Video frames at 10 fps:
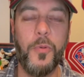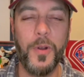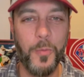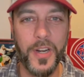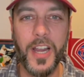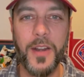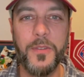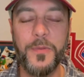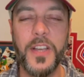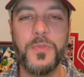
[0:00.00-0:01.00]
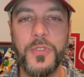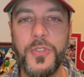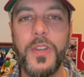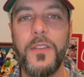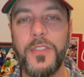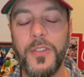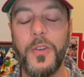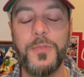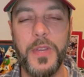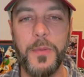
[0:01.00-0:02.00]
What kind of advice would you give to
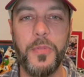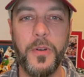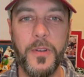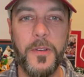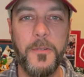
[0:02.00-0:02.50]
those people?